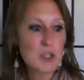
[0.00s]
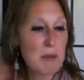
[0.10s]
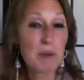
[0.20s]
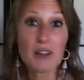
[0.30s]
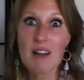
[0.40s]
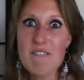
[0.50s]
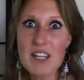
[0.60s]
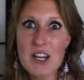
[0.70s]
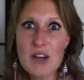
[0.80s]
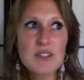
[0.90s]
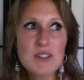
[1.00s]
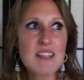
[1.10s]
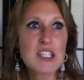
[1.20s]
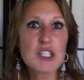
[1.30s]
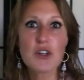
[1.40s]
people love videos
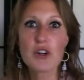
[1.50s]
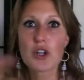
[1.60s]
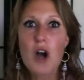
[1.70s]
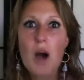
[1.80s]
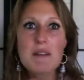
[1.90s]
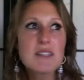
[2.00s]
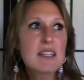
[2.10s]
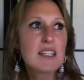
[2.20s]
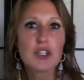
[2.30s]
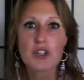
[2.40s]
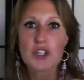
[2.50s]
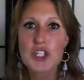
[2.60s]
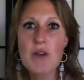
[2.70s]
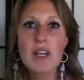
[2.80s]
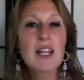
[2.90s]
they start commenting they start
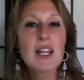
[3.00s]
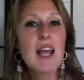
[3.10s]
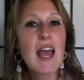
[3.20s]
sharing it